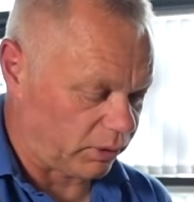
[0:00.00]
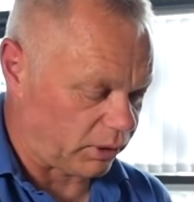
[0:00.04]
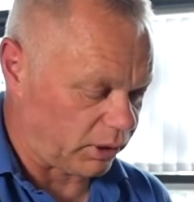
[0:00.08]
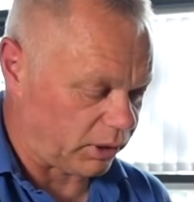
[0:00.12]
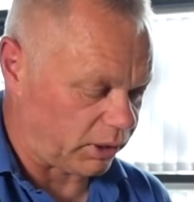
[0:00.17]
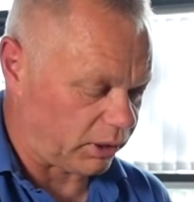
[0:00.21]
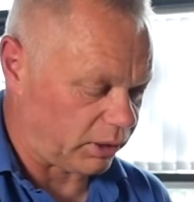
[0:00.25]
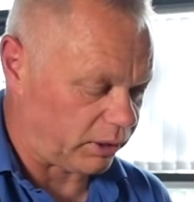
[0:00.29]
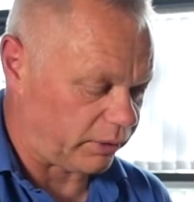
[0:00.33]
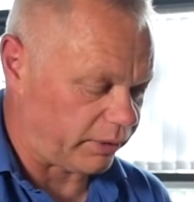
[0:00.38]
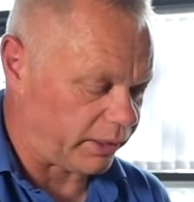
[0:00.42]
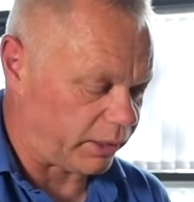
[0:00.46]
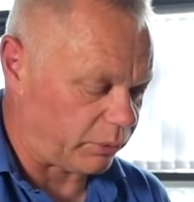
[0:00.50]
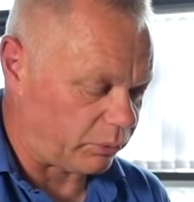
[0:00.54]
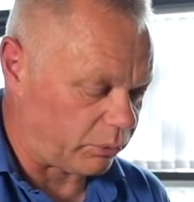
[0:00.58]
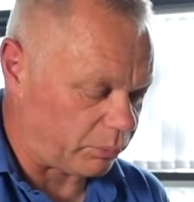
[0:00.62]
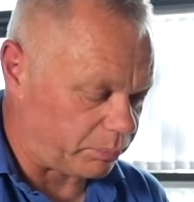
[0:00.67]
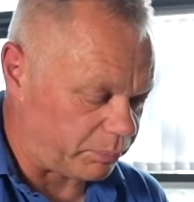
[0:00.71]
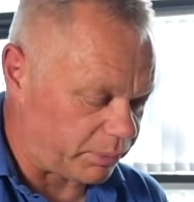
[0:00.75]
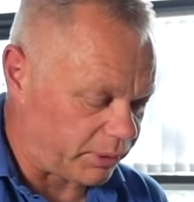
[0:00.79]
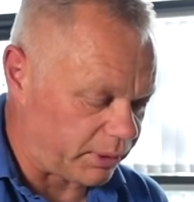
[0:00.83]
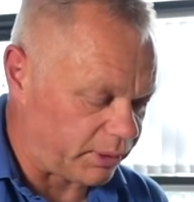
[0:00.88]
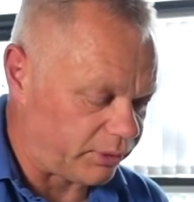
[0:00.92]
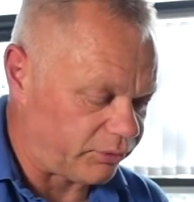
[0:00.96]
their
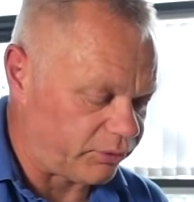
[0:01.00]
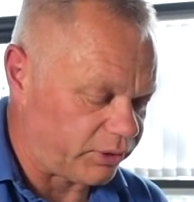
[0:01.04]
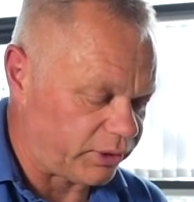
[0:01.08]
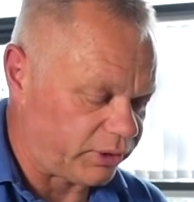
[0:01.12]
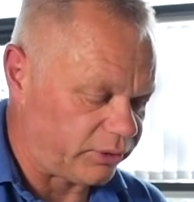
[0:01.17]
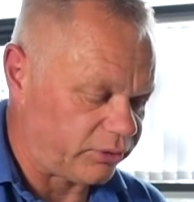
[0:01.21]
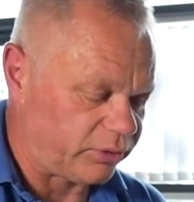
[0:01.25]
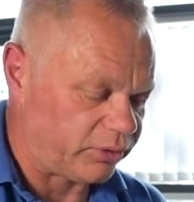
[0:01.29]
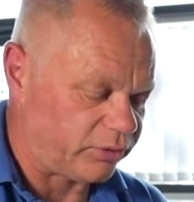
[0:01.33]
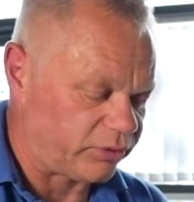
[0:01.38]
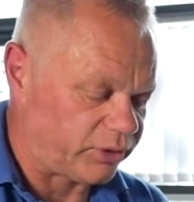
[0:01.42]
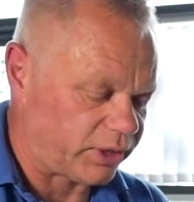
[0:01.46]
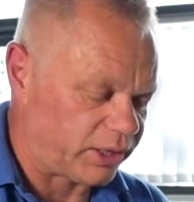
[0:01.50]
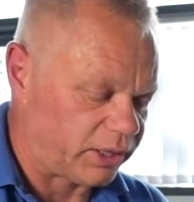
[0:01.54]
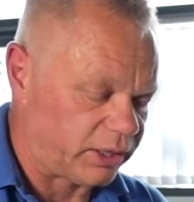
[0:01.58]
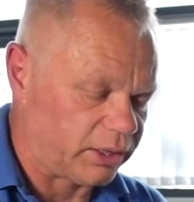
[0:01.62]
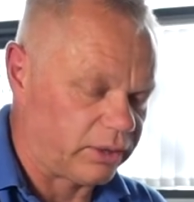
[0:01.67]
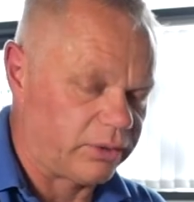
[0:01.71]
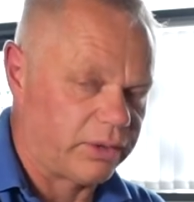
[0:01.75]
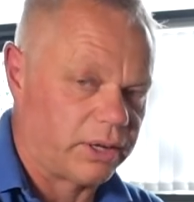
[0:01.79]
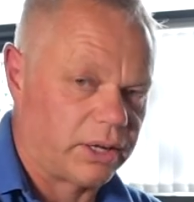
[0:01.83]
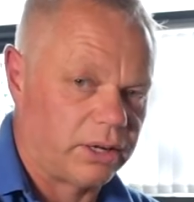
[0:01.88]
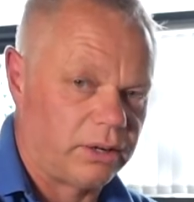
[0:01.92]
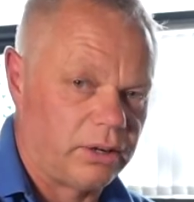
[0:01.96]
ability to
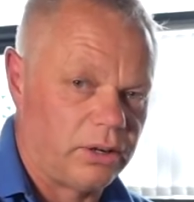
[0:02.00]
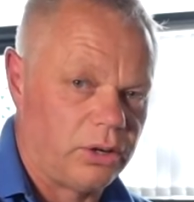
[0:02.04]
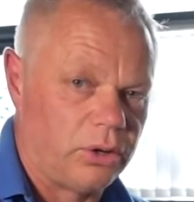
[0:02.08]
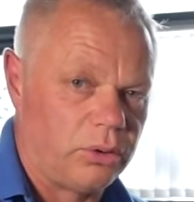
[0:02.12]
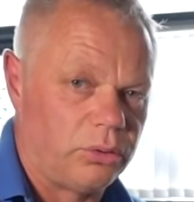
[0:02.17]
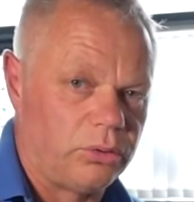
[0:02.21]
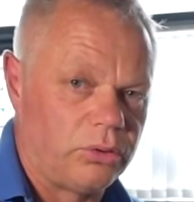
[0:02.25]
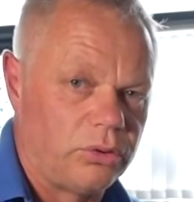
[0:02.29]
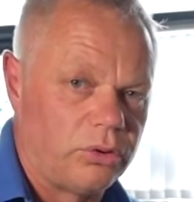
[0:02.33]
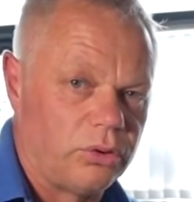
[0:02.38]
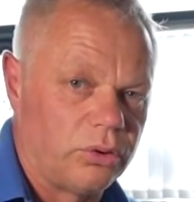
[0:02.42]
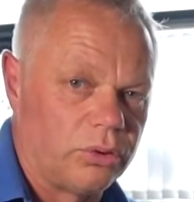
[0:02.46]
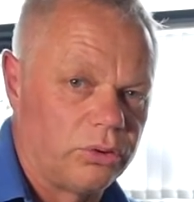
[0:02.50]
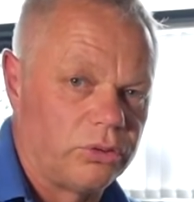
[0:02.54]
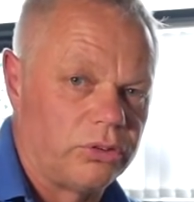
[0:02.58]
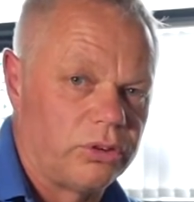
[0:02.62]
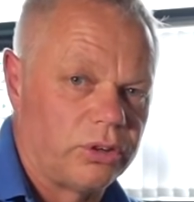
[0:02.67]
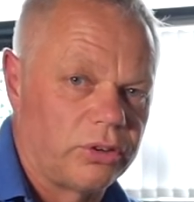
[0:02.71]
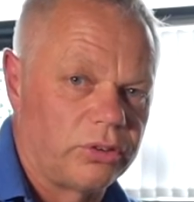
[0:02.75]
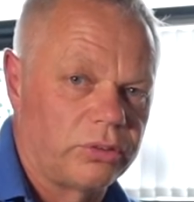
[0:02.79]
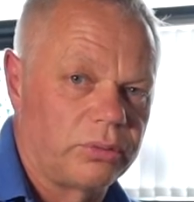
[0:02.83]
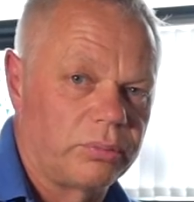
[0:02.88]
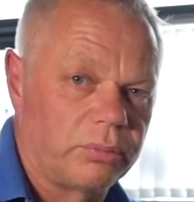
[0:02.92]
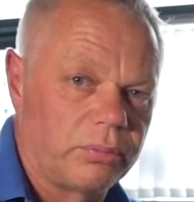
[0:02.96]
take that load, not
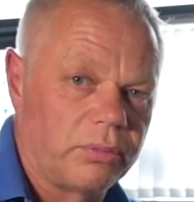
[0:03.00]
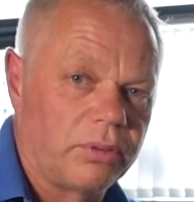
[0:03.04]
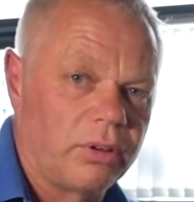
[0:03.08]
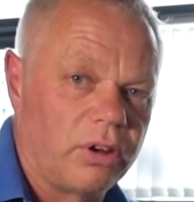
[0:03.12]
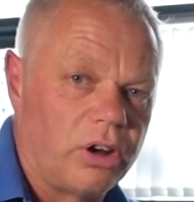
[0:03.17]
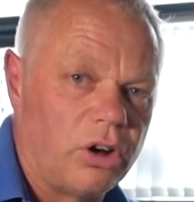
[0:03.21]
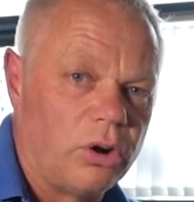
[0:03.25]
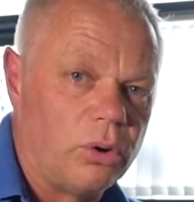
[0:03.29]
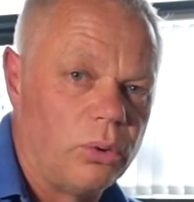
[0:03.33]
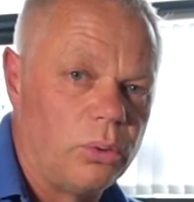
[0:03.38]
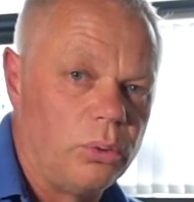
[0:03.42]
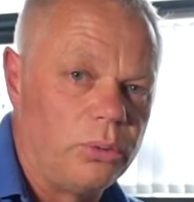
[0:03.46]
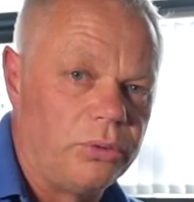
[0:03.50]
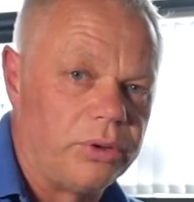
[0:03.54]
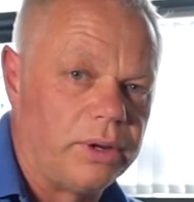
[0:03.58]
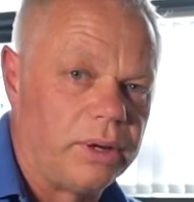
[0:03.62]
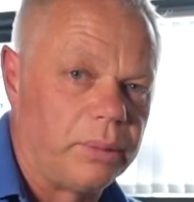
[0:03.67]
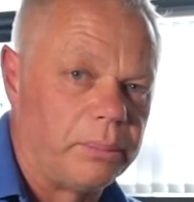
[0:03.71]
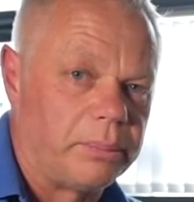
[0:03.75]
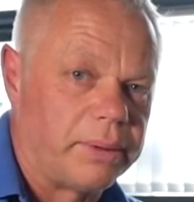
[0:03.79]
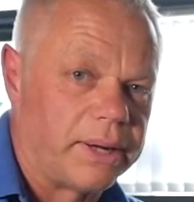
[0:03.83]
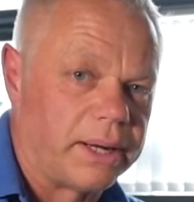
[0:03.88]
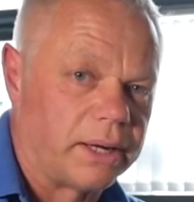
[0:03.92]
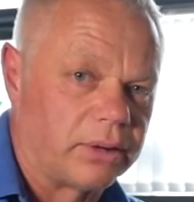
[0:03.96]
just hold
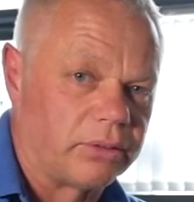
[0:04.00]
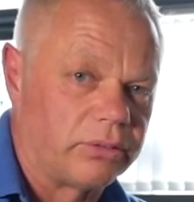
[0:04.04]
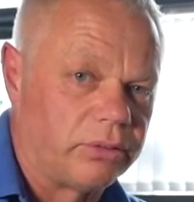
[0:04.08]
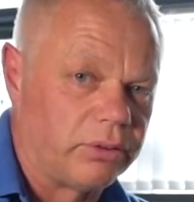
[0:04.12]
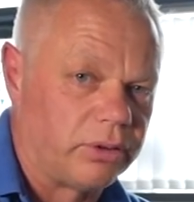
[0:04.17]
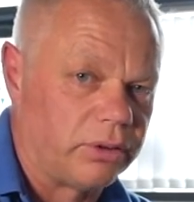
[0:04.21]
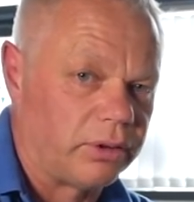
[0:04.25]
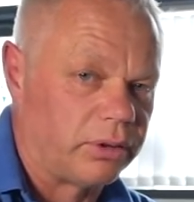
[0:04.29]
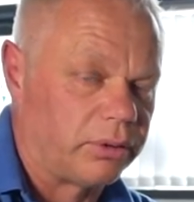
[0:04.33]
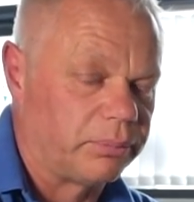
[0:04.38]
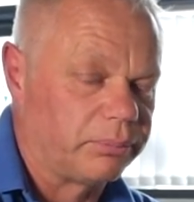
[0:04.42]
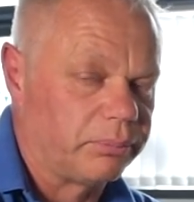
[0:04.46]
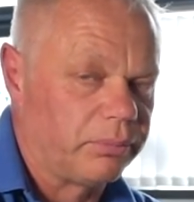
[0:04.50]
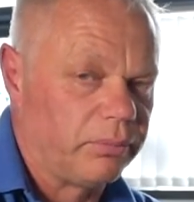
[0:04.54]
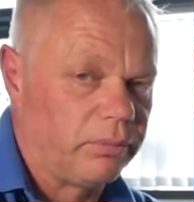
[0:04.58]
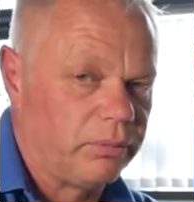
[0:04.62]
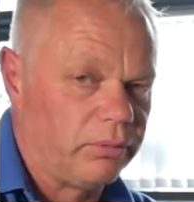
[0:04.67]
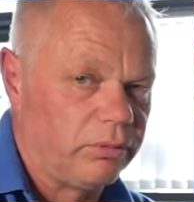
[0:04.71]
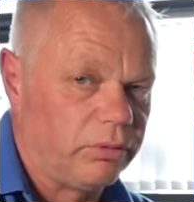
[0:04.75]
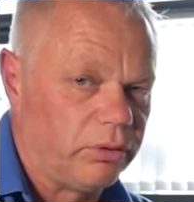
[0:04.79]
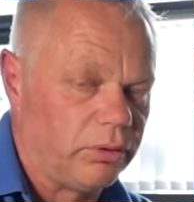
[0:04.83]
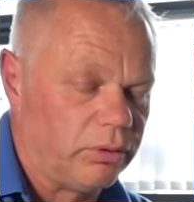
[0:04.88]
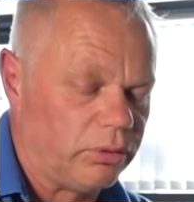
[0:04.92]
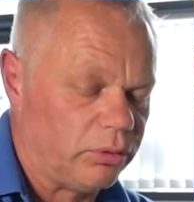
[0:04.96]
it back for
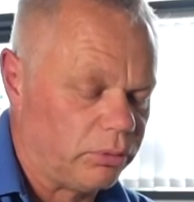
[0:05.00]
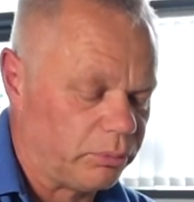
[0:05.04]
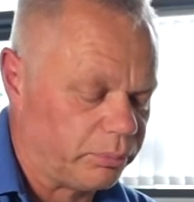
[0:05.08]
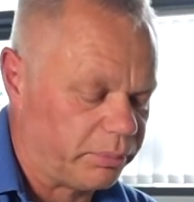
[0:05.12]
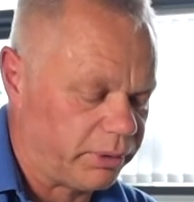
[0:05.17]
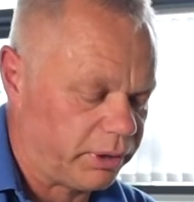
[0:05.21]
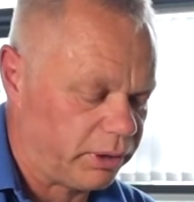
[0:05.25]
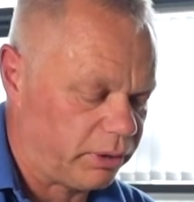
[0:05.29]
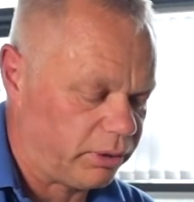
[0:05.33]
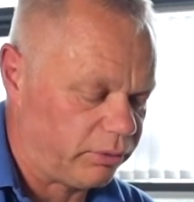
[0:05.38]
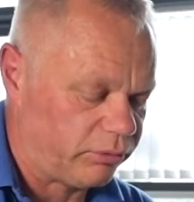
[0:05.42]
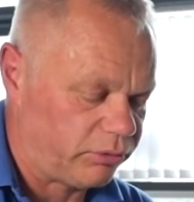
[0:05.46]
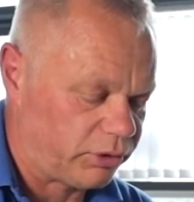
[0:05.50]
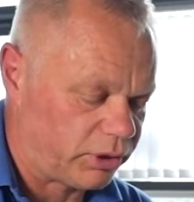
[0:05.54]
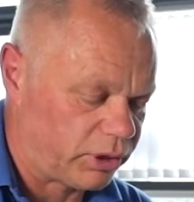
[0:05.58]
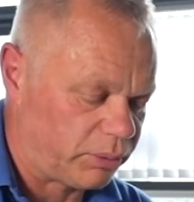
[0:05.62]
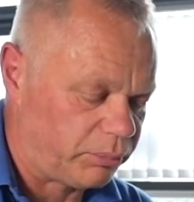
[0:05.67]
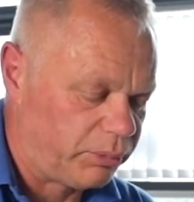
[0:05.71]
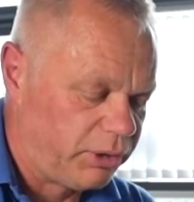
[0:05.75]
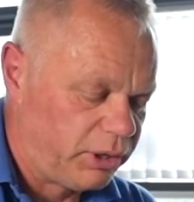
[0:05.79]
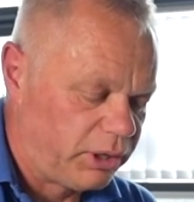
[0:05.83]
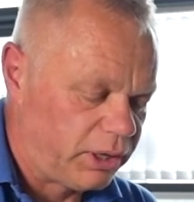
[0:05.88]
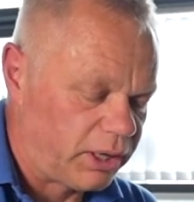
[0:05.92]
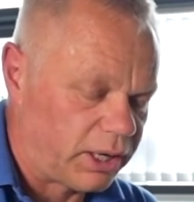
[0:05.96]
a long period of
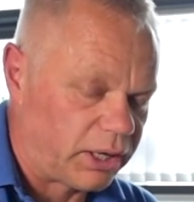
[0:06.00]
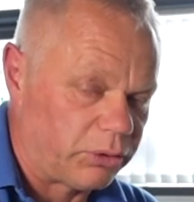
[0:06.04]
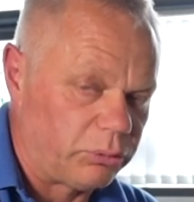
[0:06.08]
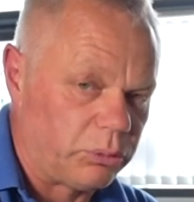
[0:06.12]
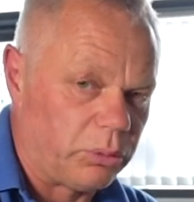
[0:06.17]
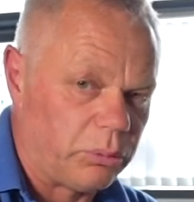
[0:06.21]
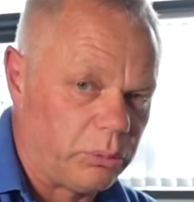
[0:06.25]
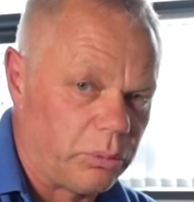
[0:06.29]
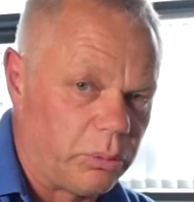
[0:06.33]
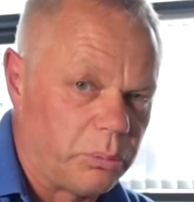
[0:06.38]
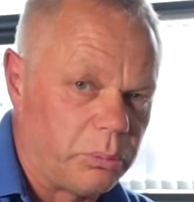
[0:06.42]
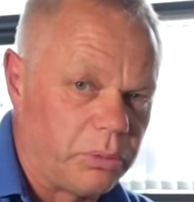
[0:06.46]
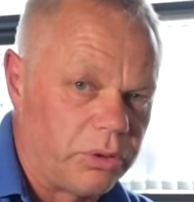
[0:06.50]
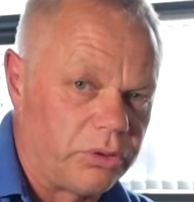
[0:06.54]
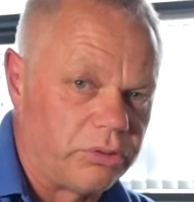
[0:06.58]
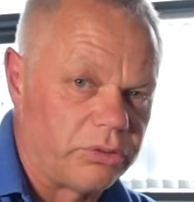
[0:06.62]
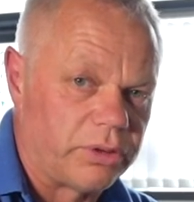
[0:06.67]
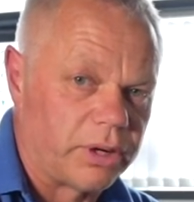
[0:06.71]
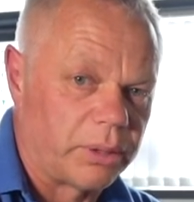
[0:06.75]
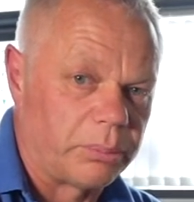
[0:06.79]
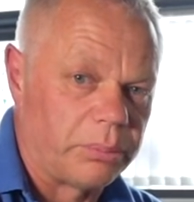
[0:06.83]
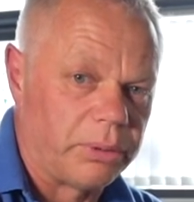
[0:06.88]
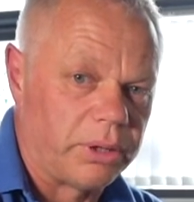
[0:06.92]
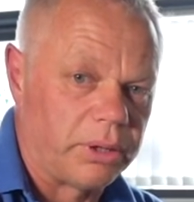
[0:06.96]
time, as we would with
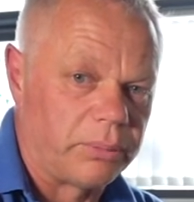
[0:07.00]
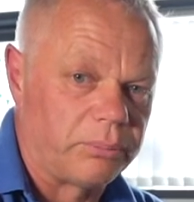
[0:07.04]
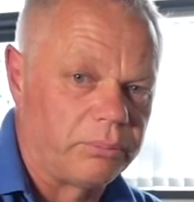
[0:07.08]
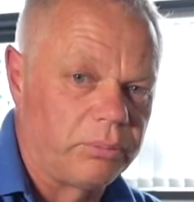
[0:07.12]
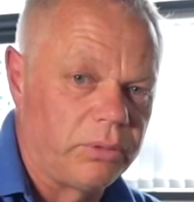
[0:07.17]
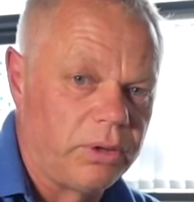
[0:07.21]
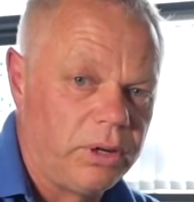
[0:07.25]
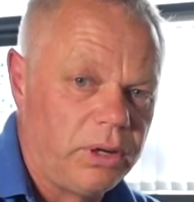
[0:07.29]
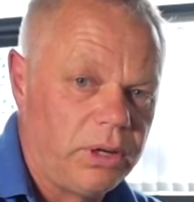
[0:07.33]
strapping.